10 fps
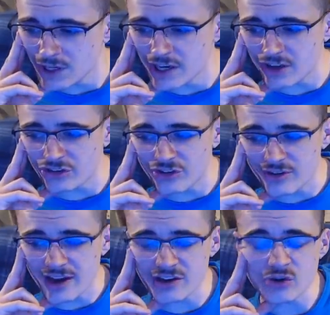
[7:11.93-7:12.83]
Yes, you
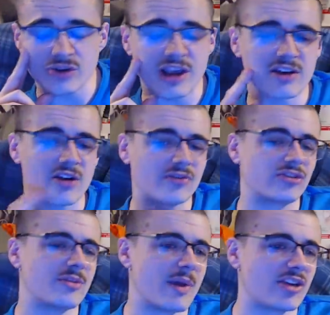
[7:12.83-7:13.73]
can, your nan.
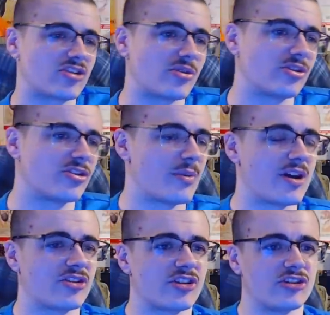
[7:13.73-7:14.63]
Obviously, make sure it's a
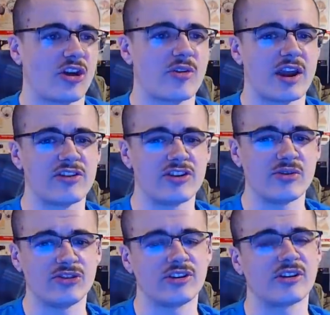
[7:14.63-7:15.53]
mask. It's okay to
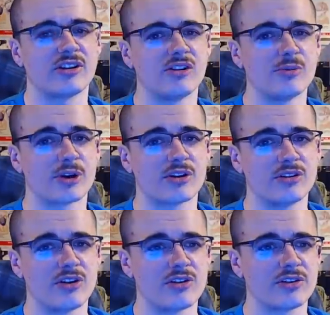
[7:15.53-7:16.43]
use silicone
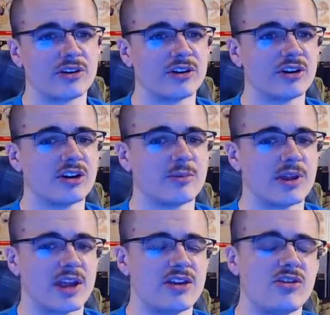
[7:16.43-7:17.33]
lubricant on. But
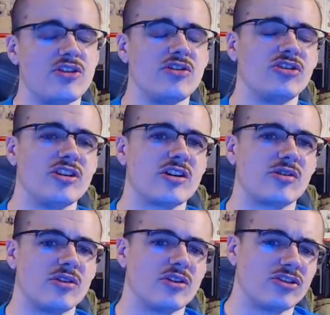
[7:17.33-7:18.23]
yeah, you can use
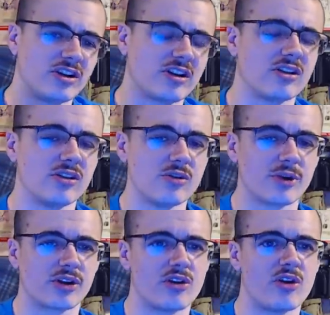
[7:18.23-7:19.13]
silicone
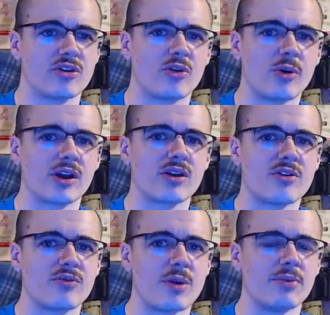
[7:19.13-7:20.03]
lubricant on quite a lot
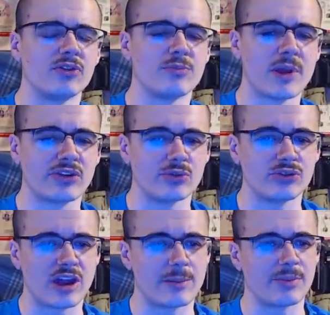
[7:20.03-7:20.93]
of rubbers,
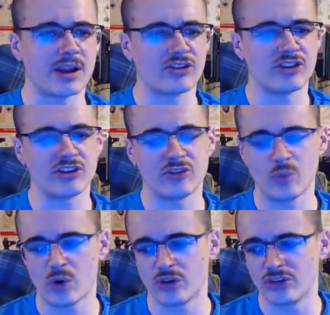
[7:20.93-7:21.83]
metals and plastics
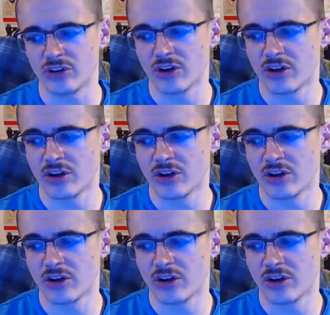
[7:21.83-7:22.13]
and woods.